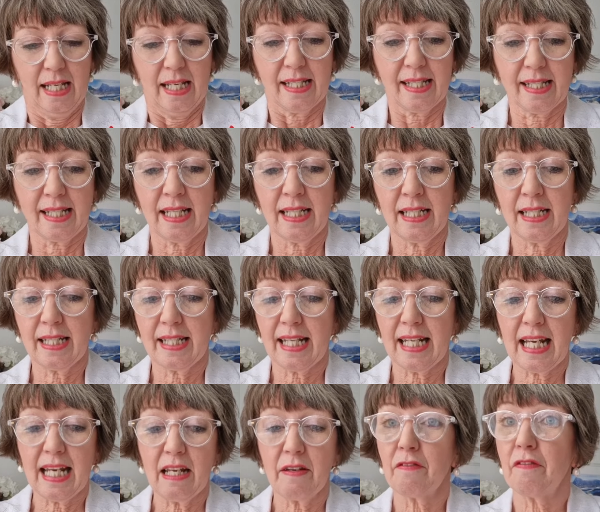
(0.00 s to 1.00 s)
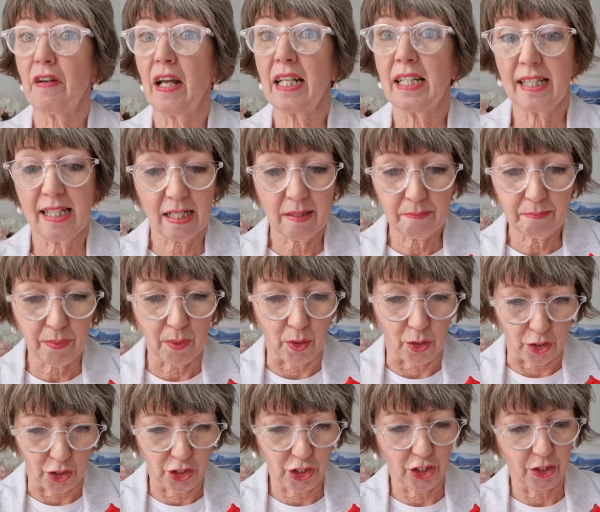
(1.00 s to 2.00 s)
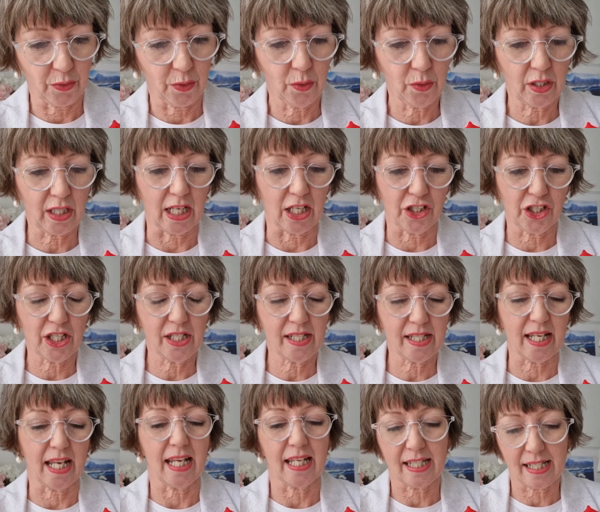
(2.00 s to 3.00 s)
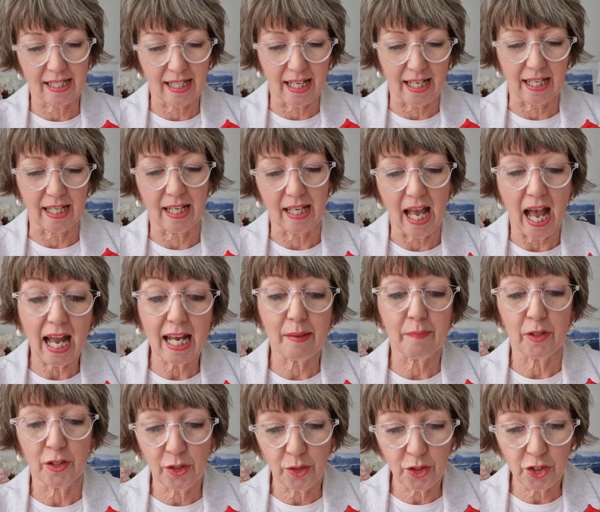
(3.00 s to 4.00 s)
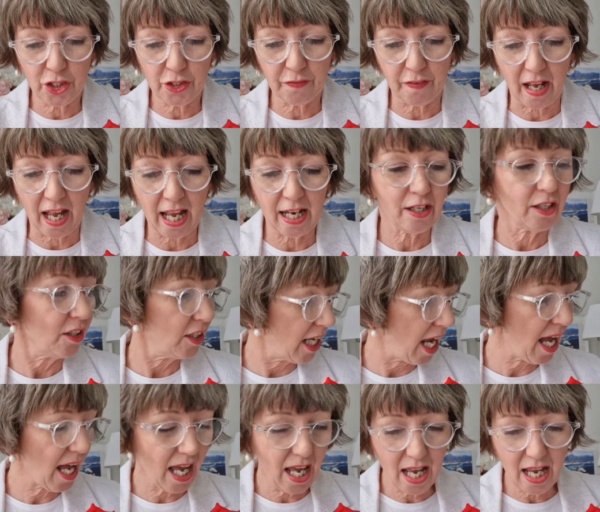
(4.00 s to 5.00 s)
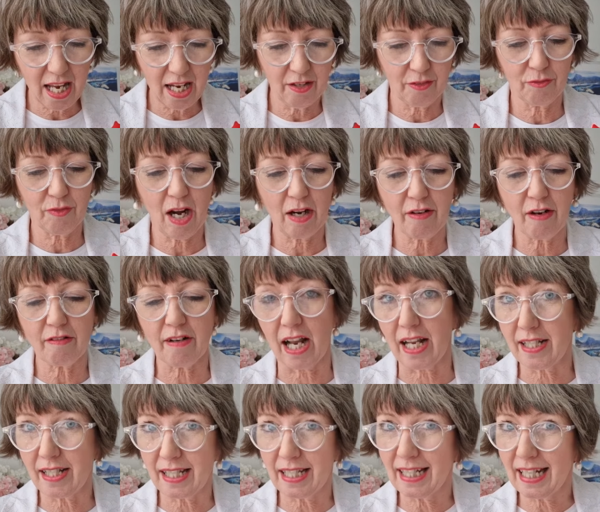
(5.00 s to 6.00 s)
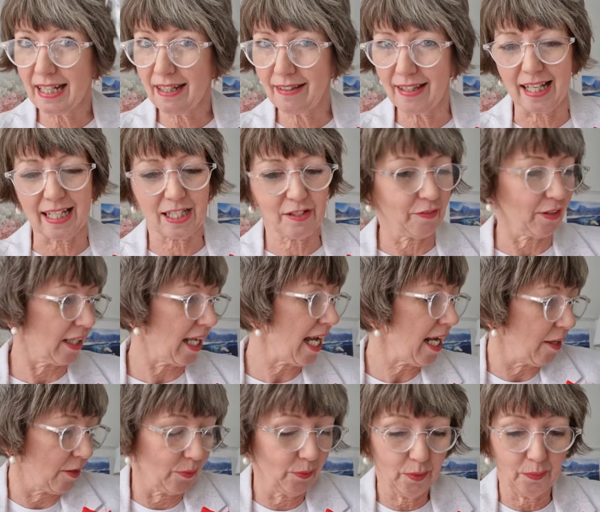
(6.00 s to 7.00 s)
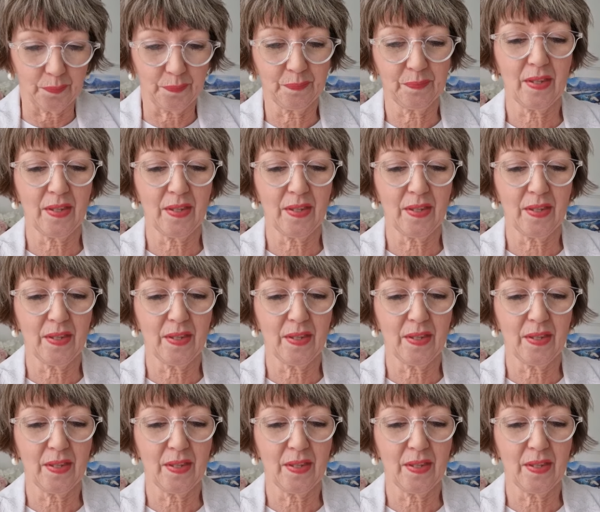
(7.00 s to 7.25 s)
Cindy Van Den Bosch. Okay, she says, I am a huge fan. Yay, rah, rah, rah, Cindy, thanks for that. Ooh.